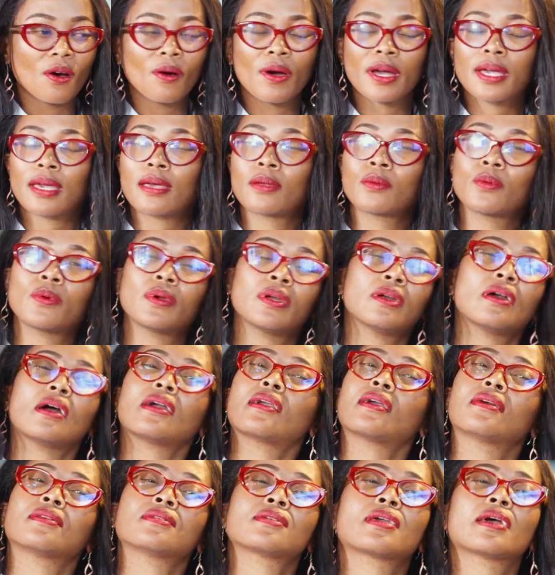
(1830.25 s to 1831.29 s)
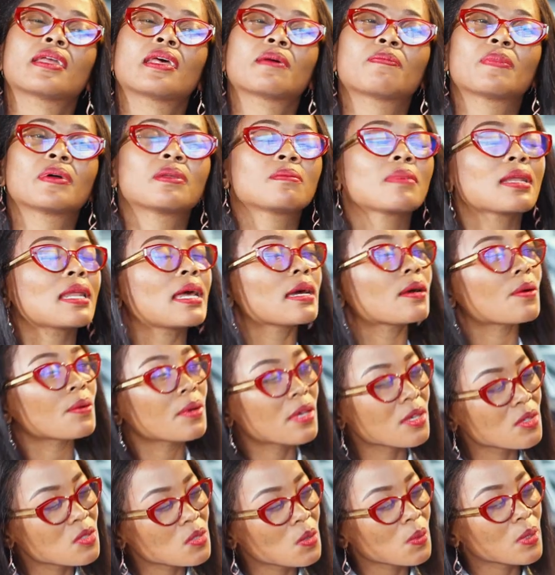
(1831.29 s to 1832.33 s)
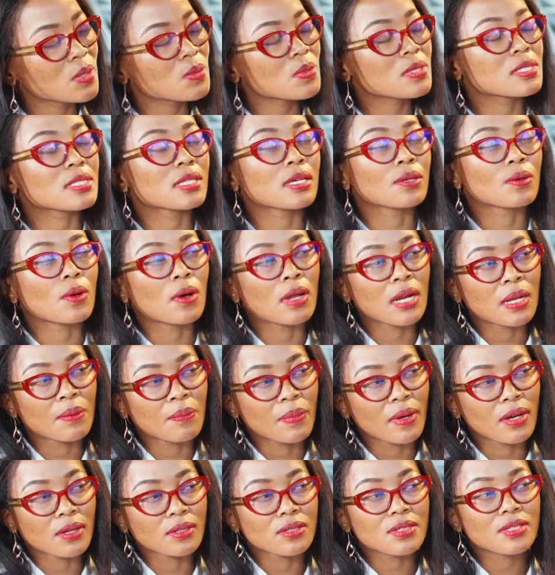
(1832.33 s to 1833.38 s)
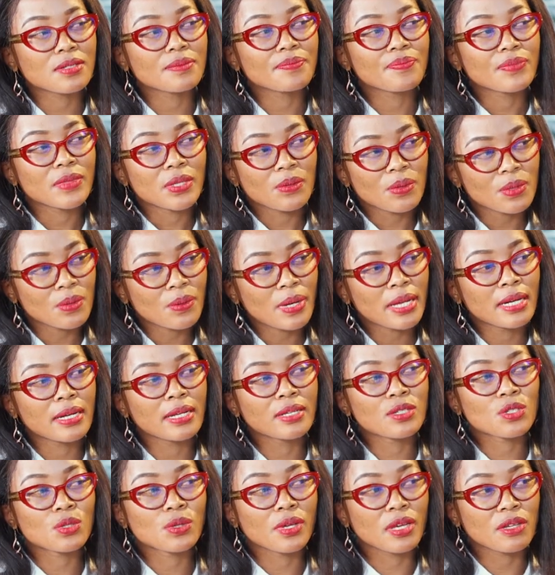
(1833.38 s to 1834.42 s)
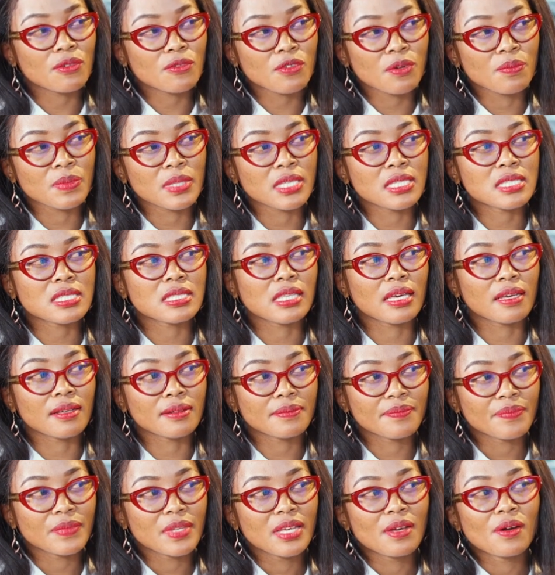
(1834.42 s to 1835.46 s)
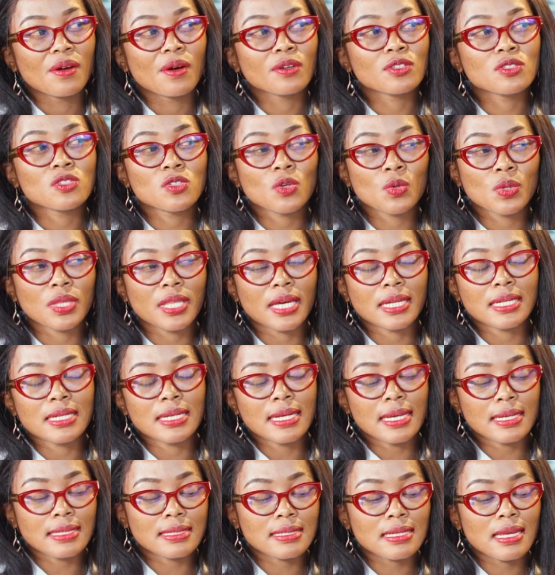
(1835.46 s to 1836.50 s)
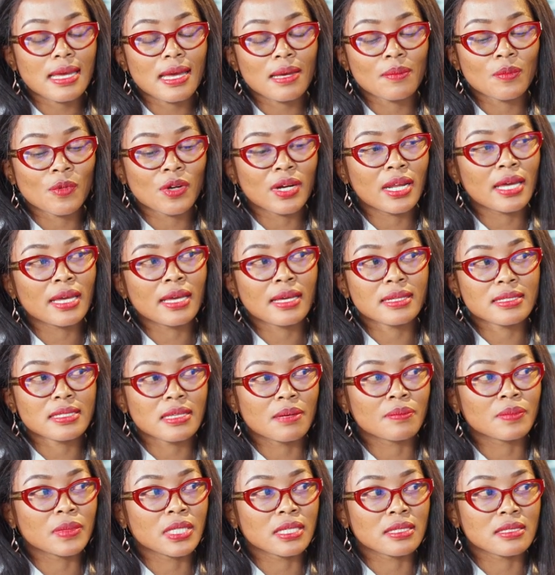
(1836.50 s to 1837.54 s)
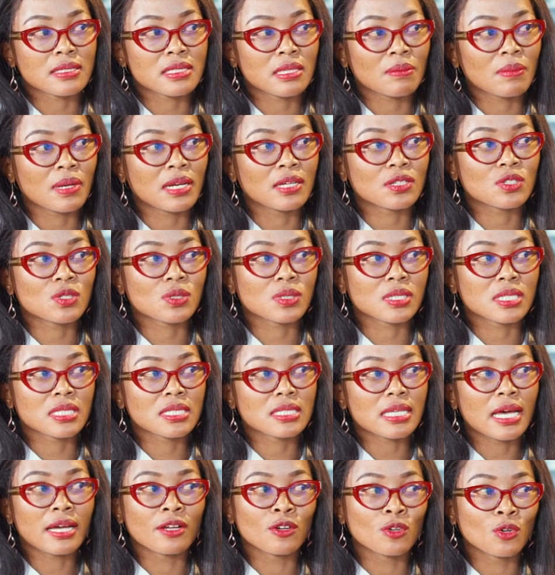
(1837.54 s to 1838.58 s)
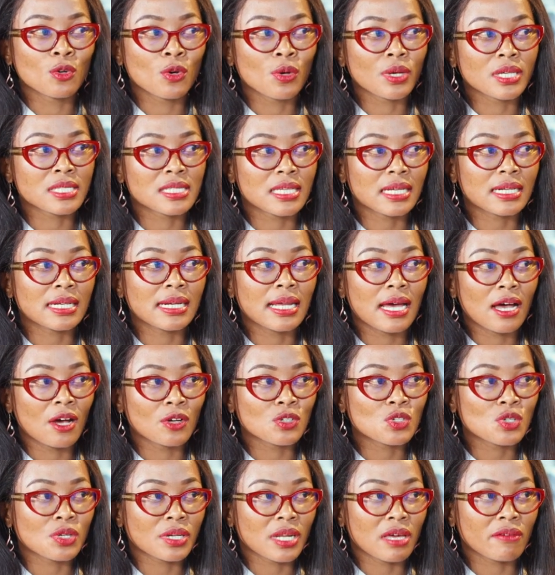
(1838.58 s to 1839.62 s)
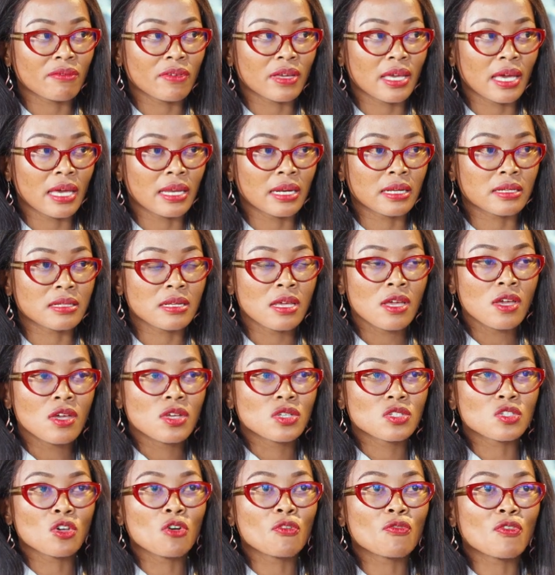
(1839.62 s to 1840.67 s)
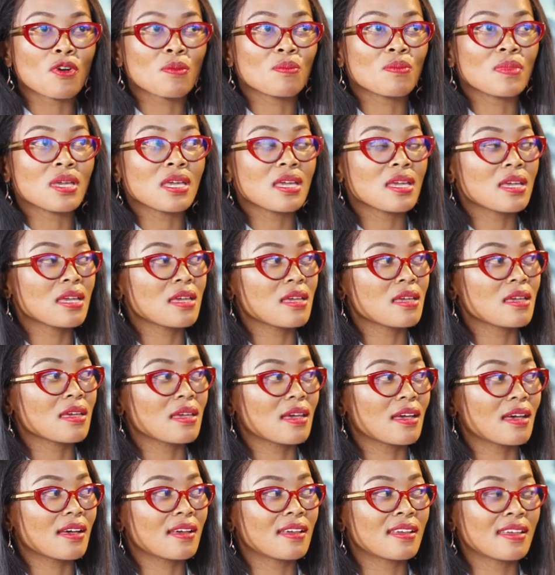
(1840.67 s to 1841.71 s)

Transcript: Or I can wear, I can get up and be like, okay, so what was that all about? What do I need to get from this thing? So that next time when I get something similar to this, I know exactly how to navigate it. So for me